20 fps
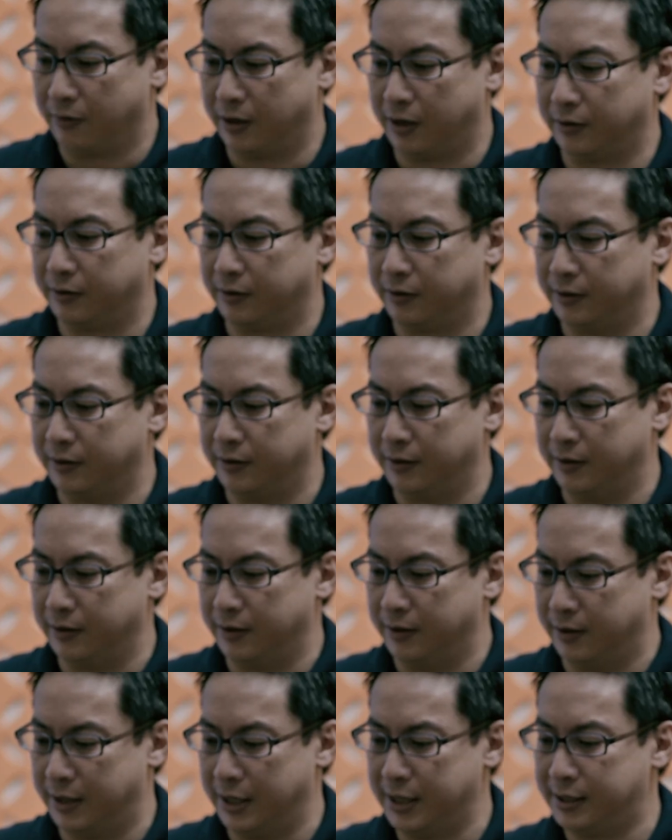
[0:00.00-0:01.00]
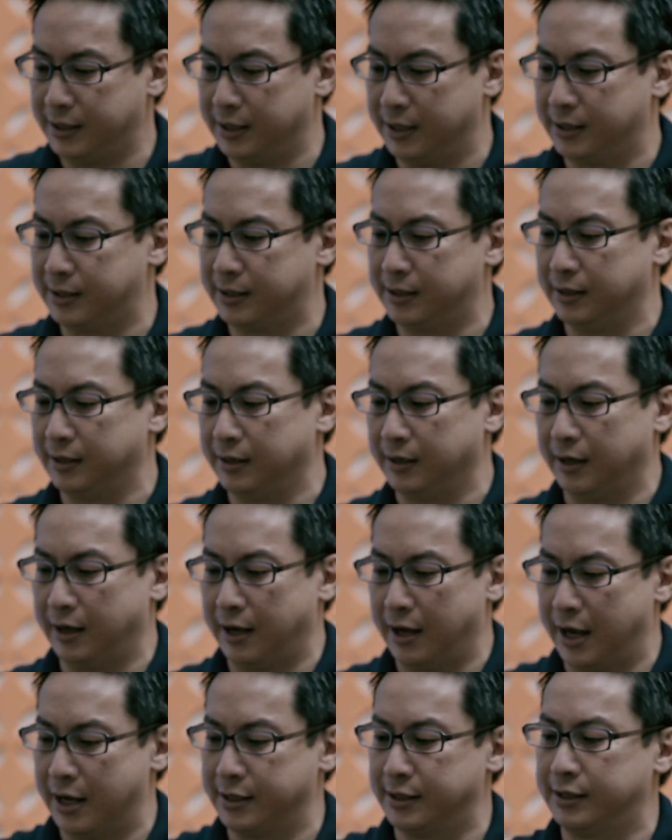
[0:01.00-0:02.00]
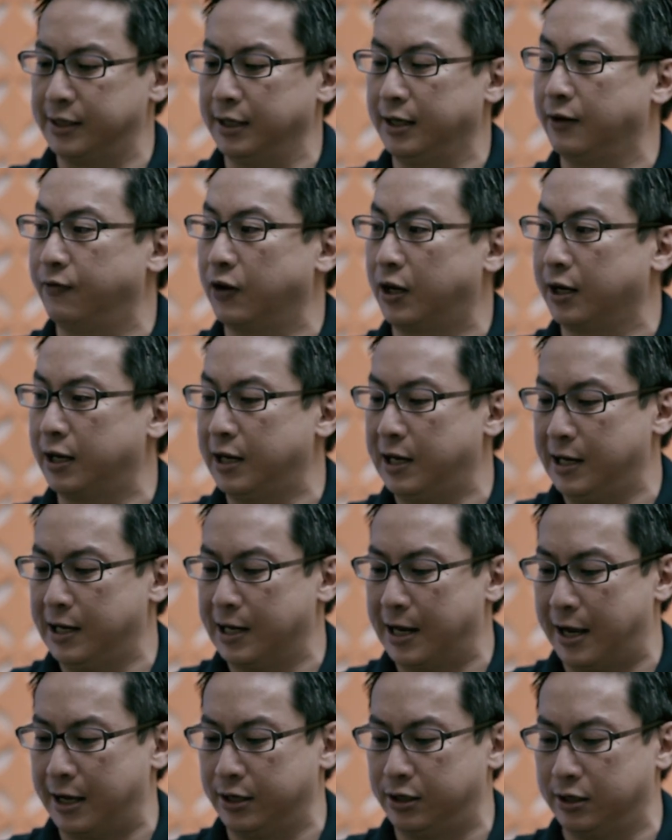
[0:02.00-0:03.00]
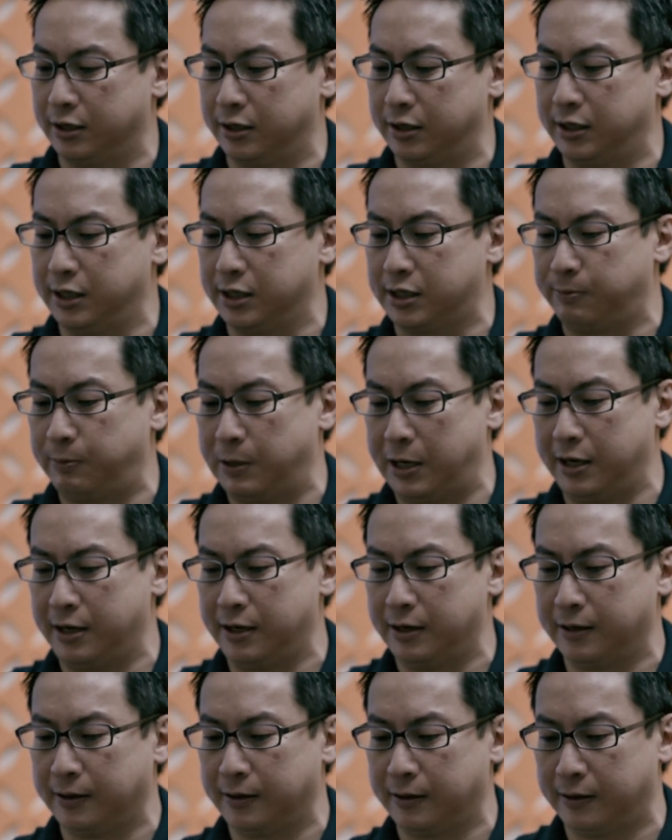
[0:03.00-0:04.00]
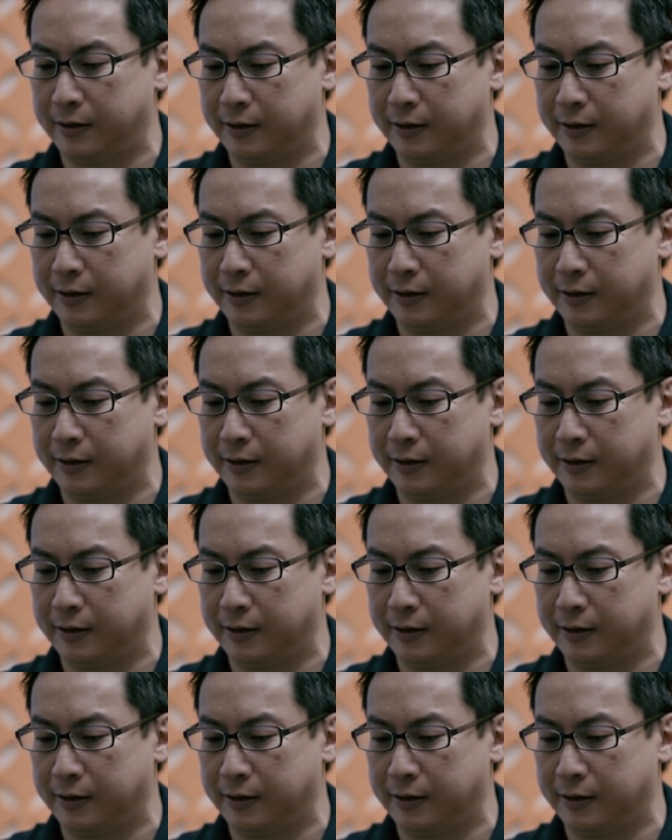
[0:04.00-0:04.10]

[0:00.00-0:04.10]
Well, this has a significantly larger display